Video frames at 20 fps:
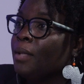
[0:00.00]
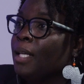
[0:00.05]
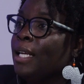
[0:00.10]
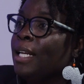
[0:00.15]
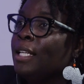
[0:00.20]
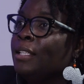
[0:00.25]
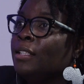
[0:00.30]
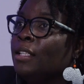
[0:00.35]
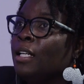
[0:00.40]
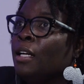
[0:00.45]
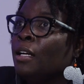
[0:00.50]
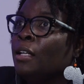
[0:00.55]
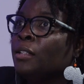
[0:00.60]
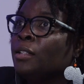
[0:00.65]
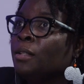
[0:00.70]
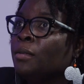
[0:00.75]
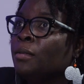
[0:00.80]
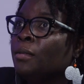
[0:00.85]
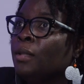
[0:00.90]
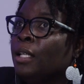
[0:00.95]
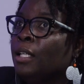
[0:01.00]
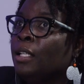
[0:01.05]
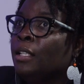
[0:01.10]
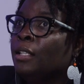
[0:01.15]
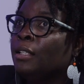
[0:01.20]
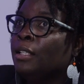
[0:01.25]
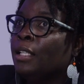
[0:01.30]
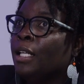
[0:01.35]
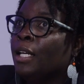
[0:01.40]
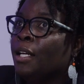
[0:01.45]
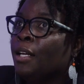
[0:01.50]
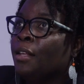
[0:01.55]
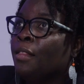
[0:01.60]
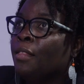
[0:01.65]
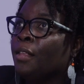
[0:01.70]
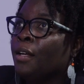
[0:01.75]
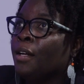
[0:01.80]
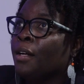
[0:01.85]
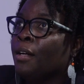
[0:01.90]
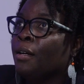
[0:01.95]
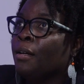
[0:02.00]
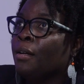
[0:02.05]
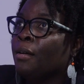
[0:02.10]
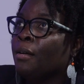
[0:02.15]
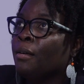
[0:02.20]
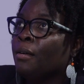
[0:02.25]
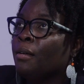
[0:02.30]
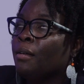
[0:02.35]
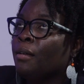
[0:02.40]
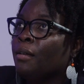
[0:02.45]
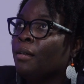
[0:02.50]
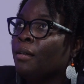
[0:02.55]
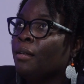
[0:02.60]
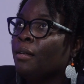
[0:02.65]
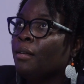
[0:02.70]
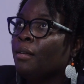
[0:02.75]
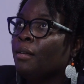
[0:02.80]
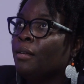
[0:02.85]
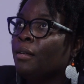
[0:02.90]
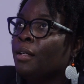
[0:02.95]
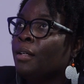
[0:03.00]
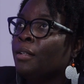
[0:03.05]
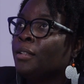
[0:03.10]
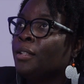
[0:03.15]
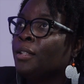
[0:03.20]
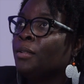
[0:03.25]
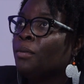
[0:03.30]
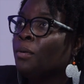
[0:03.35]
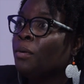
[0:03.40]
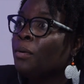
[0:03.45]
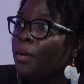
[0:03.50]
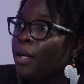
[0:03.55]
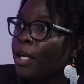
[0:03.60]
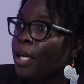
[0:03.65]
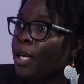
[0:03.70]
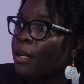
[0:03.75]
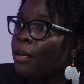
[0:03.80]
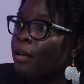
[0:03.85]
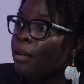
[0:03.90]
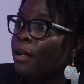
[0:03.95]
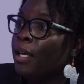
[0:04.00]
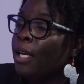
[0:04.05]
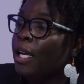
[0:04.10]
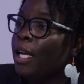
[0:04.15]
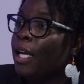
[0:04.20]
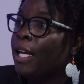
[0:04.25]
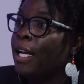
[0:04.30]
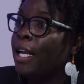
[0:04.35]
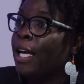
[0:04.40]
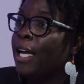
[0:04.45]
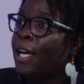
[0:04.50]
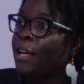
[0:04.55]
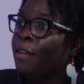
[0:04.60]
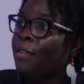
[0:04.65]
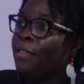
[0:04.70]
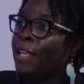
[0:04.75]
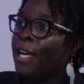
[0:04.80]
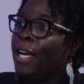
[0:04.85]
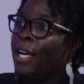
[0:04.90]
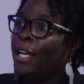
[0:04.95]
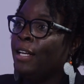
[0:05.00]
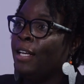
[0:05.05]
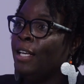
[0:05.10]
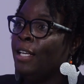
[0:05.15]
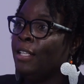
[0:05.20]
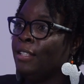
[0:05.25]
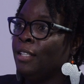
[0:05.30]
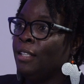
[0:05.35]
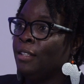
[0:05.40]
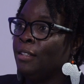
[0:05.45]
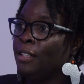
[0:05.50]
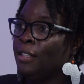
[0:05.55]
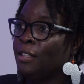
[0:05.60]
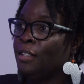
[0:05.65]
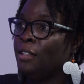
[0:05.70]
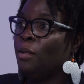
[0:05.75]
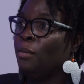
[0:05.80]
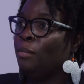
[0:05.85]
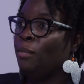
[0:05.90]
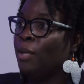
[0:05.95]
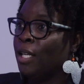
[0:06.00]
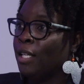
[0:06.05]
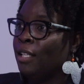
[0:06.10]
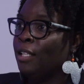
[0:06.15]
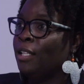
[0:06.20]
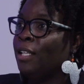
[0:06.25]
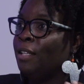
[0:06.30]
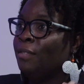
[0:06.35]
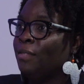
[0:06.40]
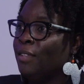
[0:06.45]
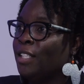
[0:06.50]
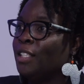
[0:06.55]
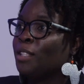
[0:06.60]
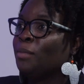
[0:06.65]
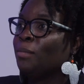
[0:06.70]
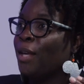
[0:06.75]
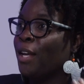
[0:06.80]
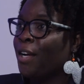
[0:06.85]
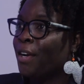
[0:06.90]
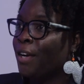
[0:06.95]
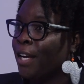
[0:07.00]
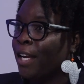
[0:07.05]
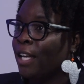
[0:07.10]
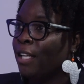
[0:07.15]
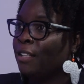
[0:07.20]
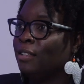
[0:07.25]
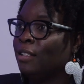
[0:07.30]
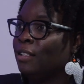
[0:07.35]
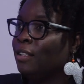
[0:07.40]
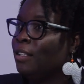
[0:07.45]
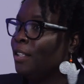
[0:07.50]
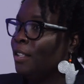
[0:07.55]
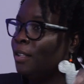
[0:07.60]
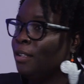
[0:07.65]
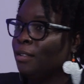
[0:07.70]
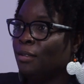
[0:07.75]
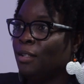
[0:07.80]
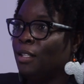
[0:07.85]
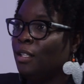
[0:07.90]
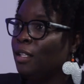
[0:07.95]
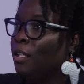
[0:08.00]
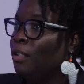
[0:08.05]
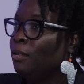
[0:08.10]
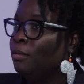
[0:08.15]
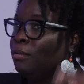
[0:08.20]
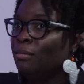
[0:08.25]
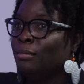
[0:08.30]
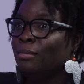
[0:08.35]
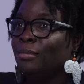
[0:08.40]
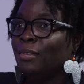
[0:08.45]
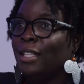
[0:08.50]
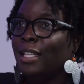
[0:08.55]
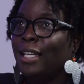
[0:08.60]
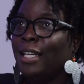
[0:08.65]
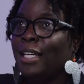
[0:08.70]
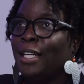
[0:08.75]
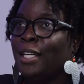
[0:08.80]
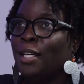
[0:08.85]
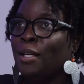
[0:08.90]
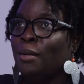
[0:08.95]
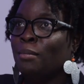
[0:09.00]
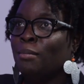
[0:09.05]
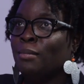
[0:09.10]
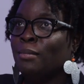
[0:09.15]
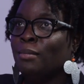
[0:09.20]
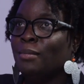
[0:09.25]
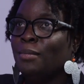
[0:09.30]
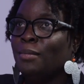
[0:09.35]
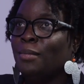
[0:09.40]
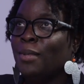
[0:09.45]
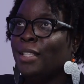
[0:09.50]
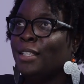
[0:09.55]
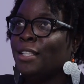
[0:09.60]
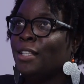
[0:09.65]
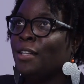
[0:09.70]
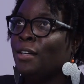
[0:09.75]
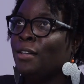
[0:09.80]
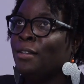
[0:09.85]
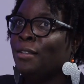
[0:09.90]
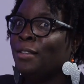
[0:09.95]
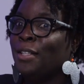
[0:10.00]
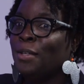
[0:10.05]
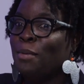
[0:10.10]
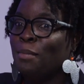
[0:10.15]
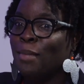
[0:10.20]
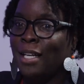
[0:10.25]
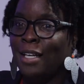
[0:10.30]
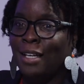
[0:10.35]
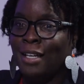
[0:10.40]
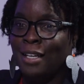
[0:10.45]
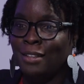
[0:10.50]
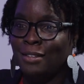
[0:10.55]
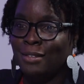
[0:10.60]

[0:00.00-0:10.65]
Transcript: And also understanding their story and how that is going to be a lived experience until, what is it called? Oh my gosh.